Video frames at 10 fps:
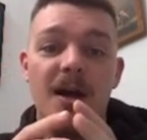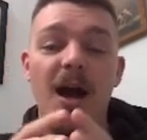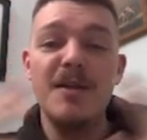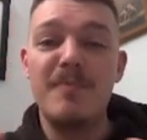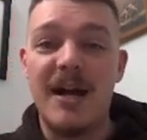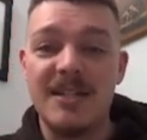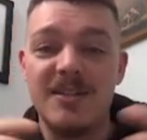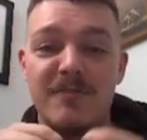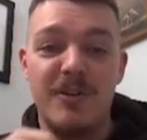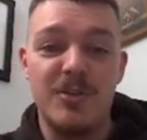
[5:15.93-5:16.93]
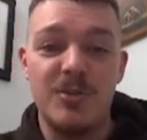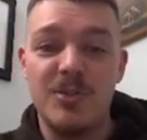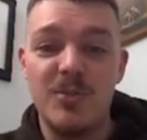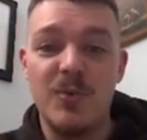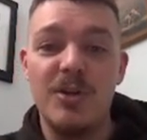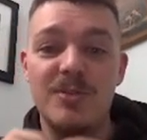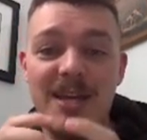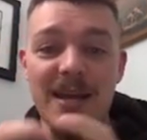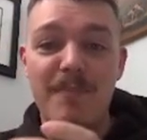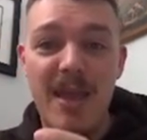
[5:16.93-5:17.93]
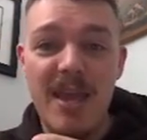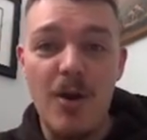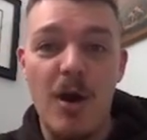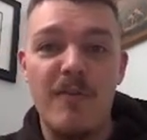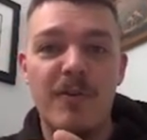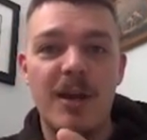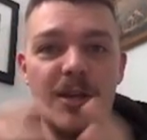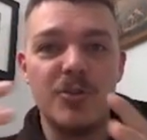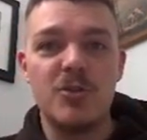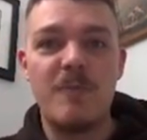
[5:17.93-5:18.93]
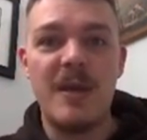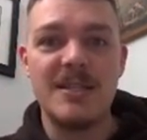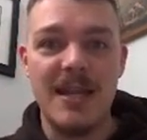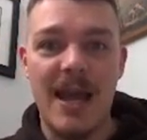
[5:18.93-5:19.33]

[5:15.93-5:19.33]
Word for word: unboxing funnels, which is where you take a main offer and you space it